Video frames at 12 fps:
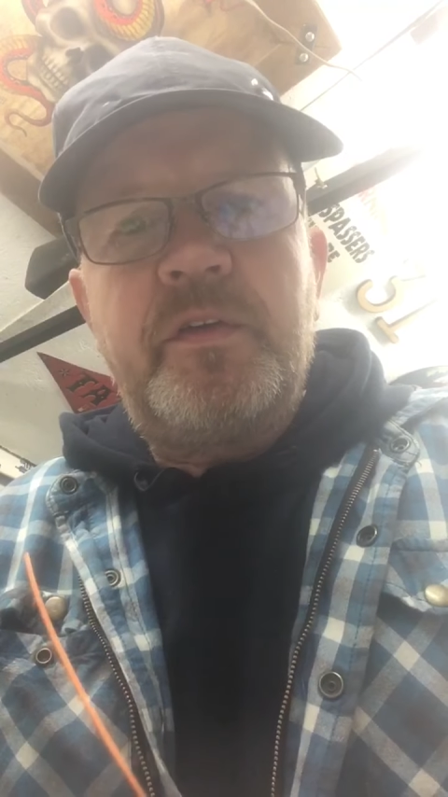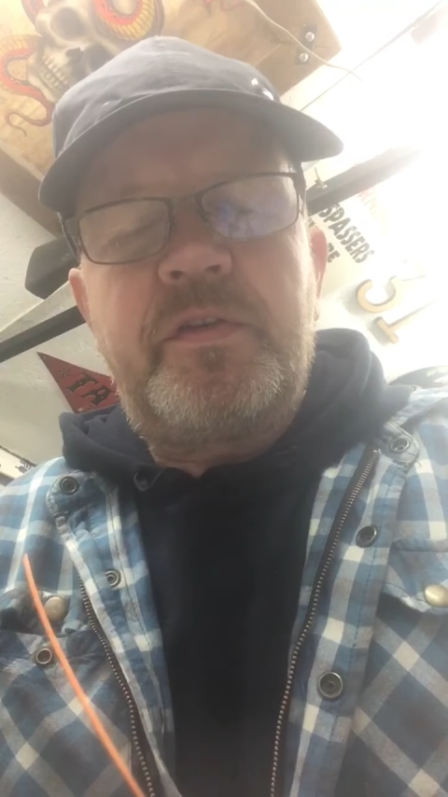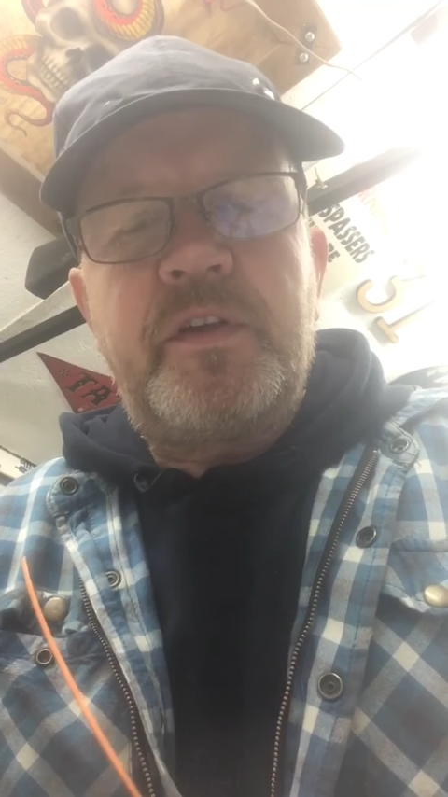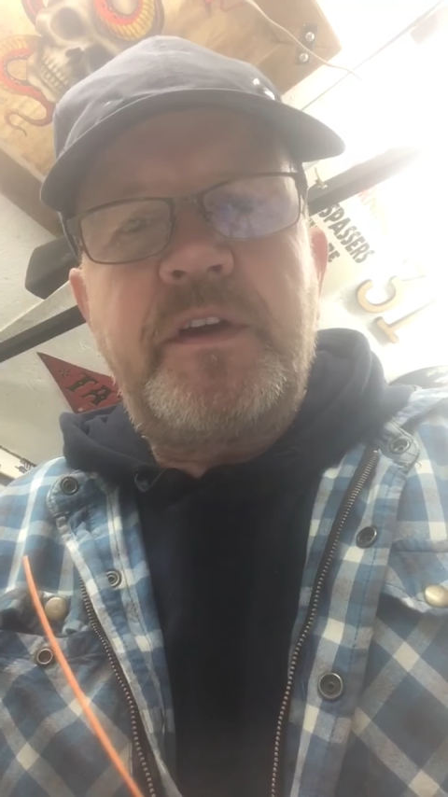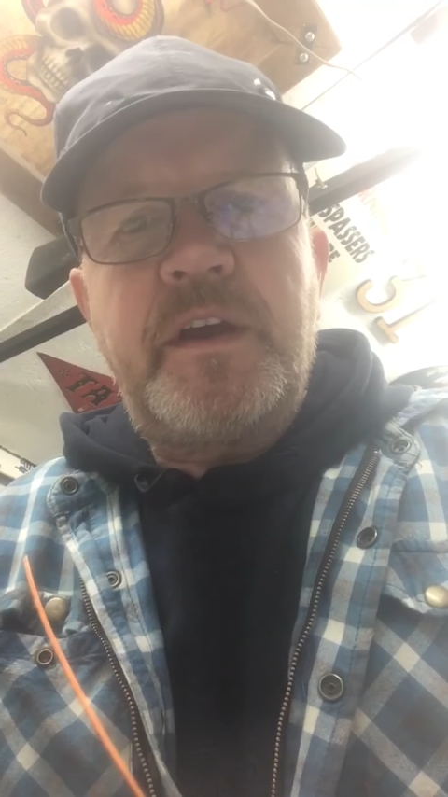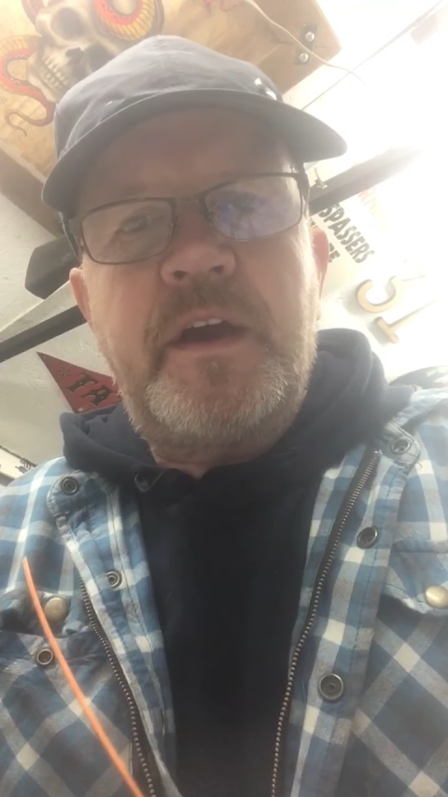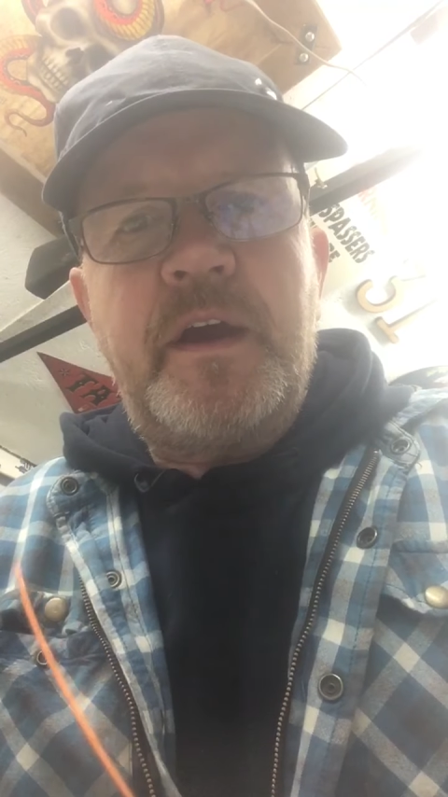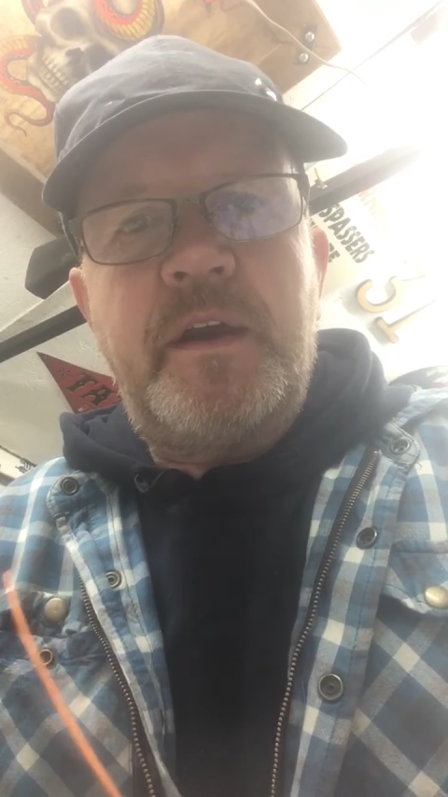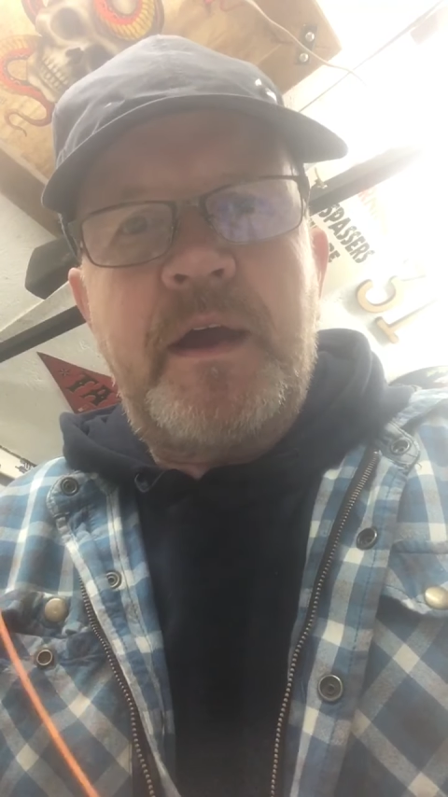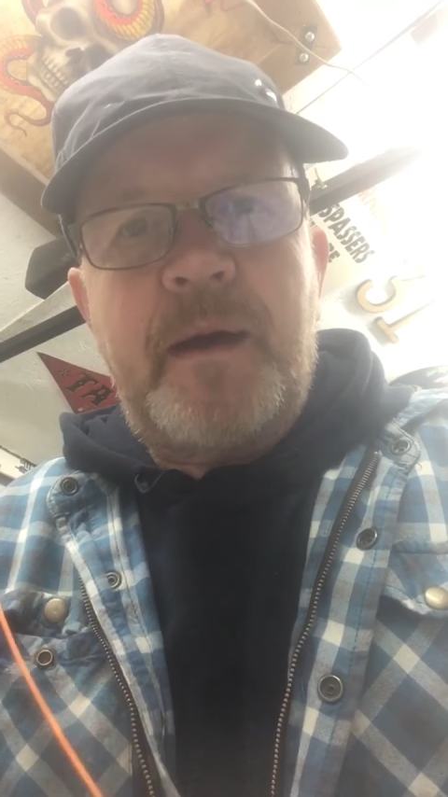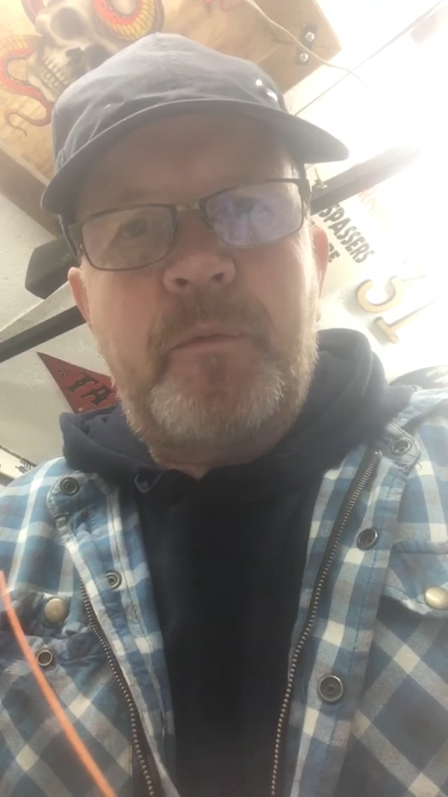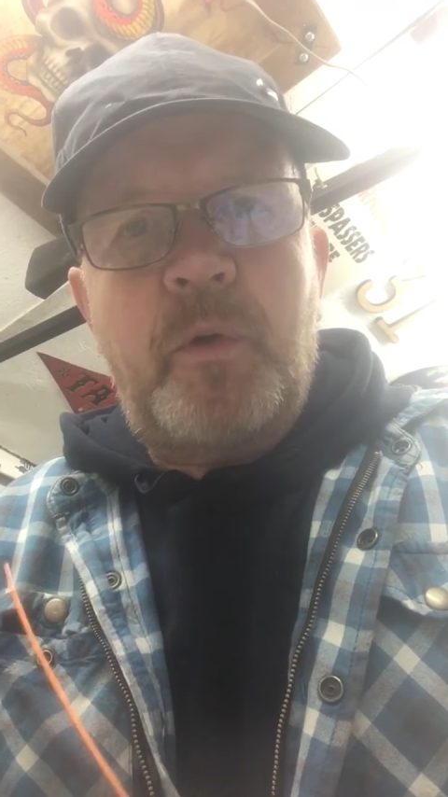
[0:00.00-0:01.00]
the
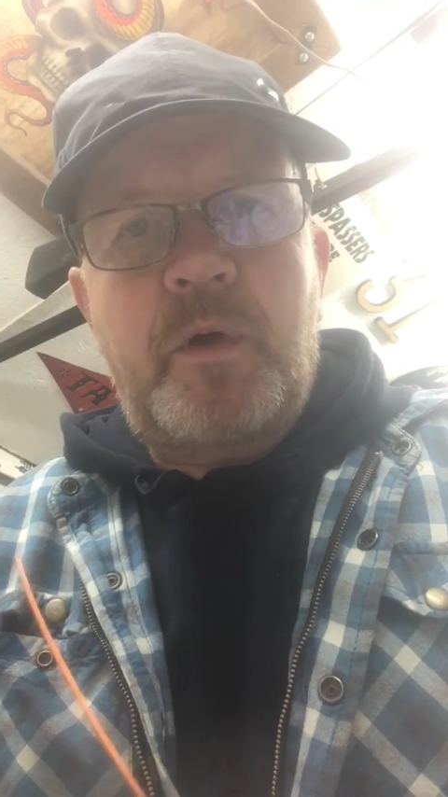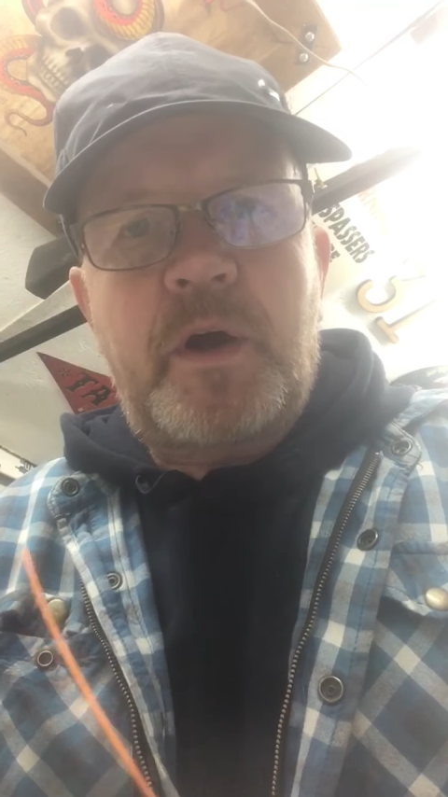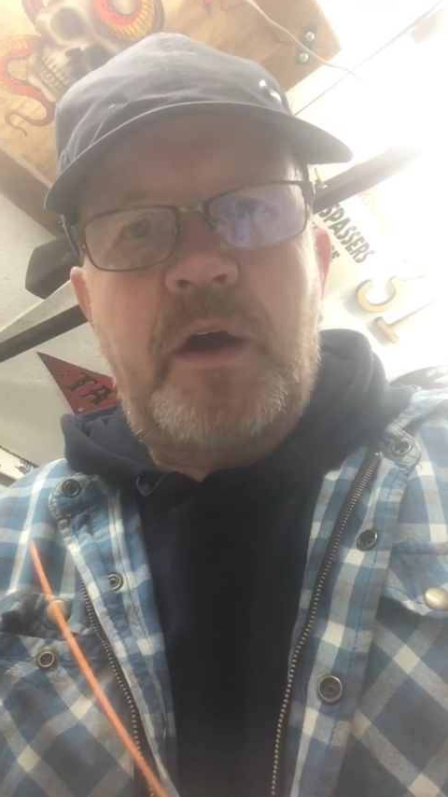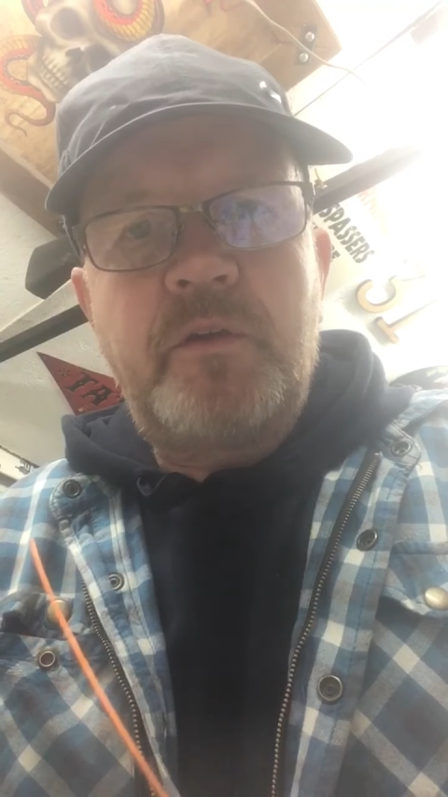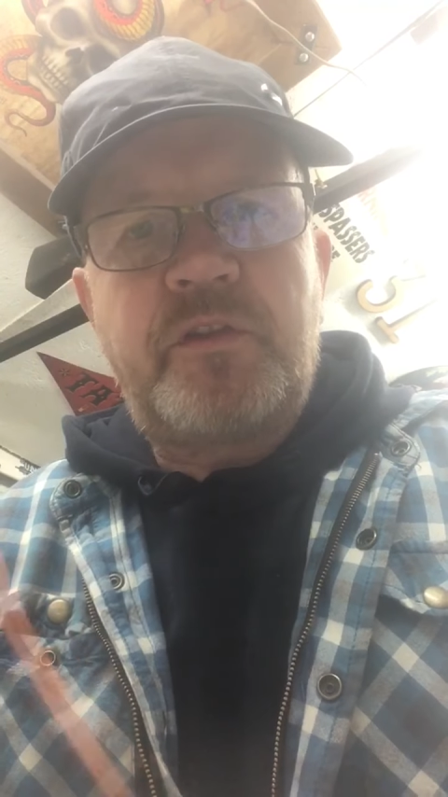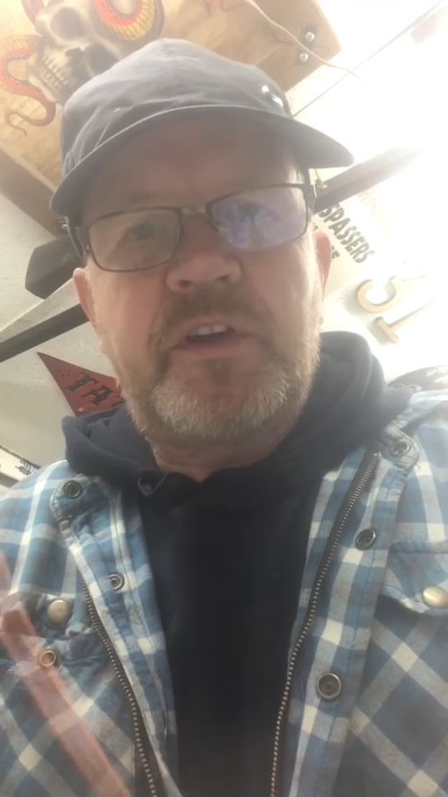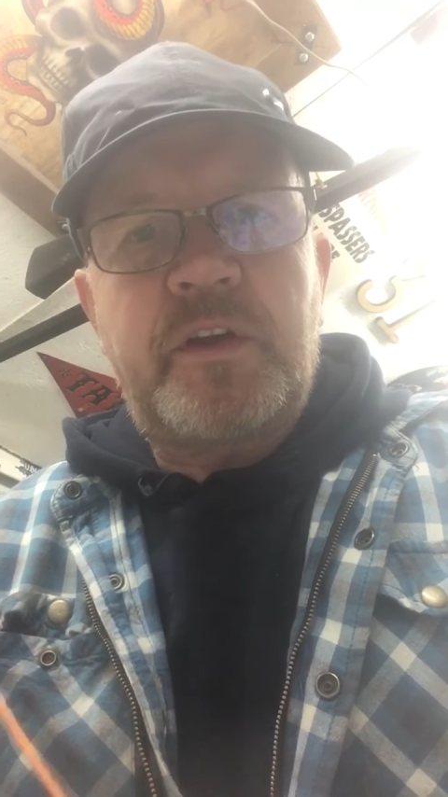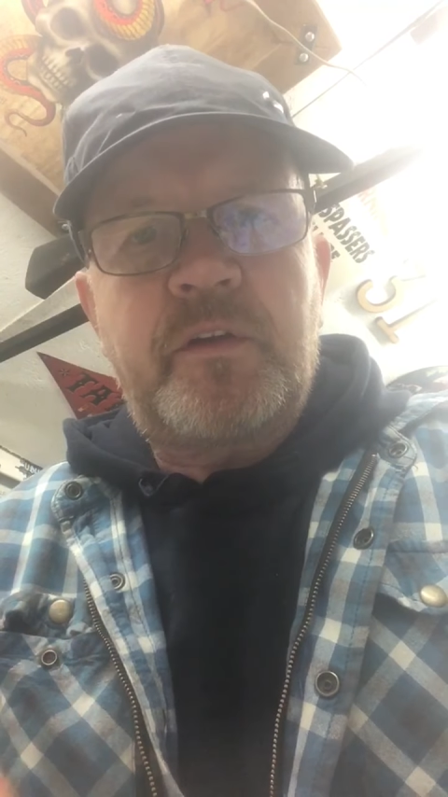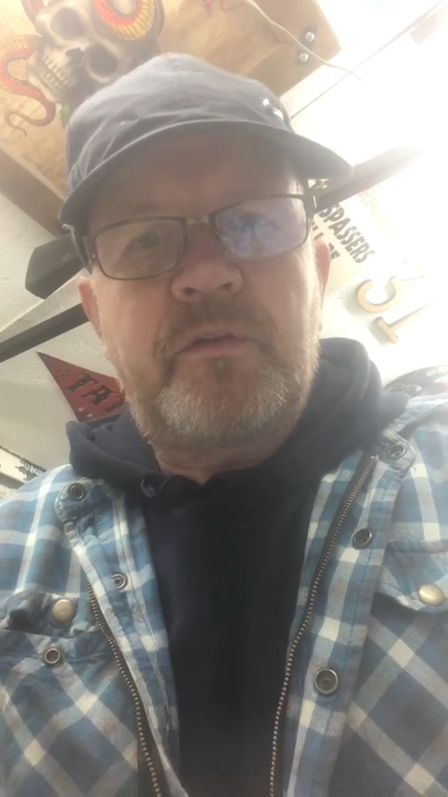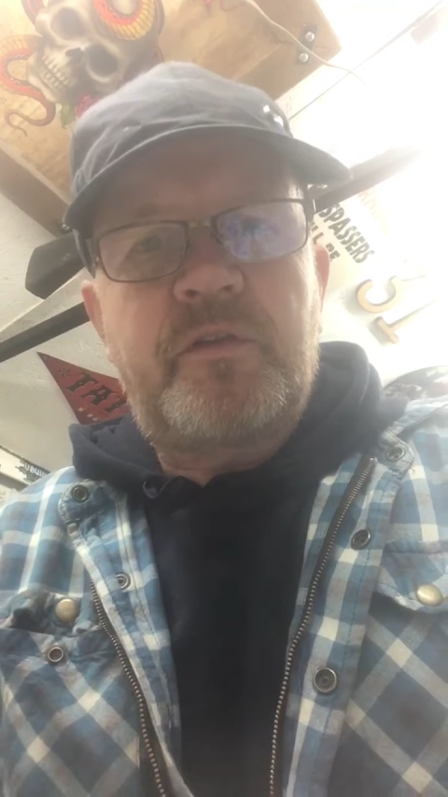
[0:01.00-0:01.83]
enamel coating.